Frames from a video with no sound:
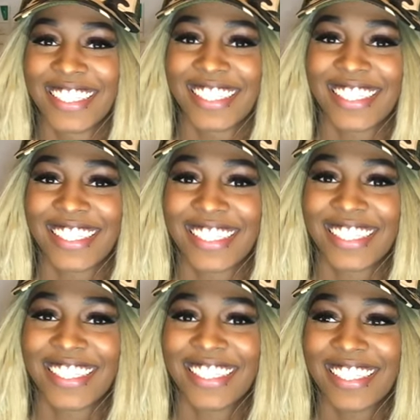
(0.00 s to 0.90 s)

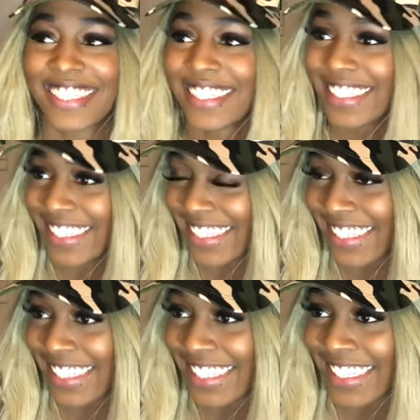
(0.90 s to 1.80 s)

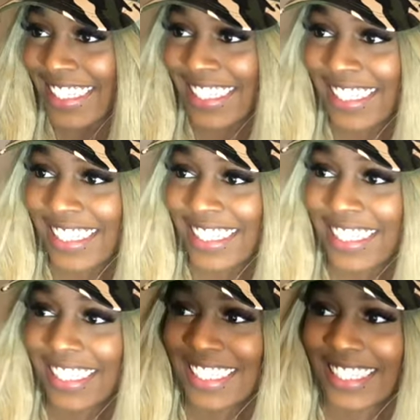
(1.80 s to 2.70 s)

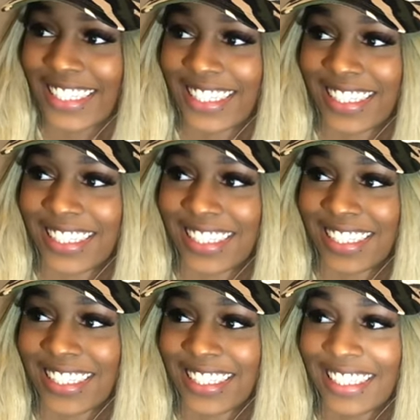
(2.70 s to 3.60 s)
(not speaking)